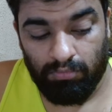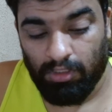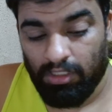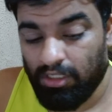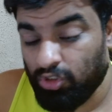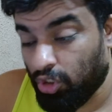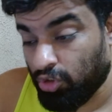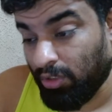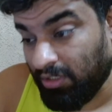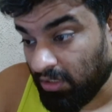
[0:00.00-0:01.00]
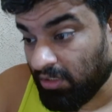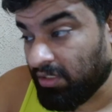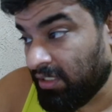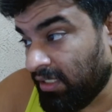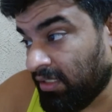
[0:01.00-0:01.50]
The Joshua
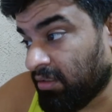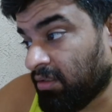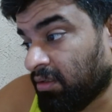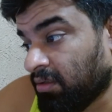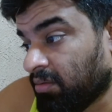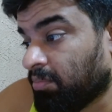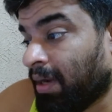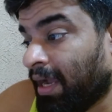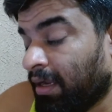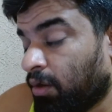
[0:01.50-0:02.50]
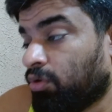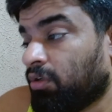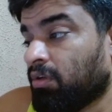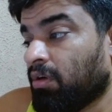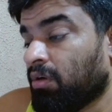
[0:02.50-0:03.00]
Zirkzee
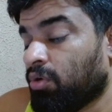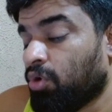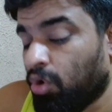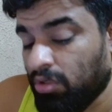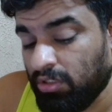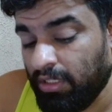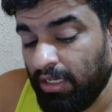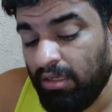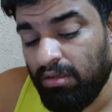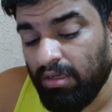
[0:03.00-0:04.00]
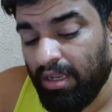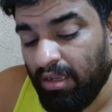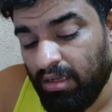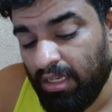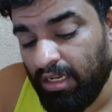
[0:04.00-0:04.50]
buyout clause thing
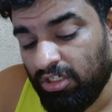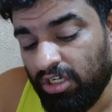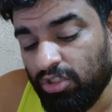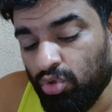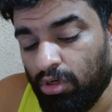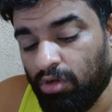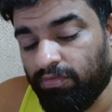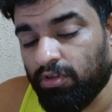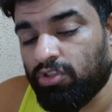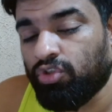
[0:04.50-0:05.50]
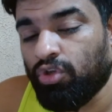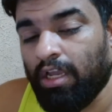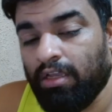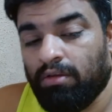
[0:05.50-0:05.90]
initiates only on 1st July.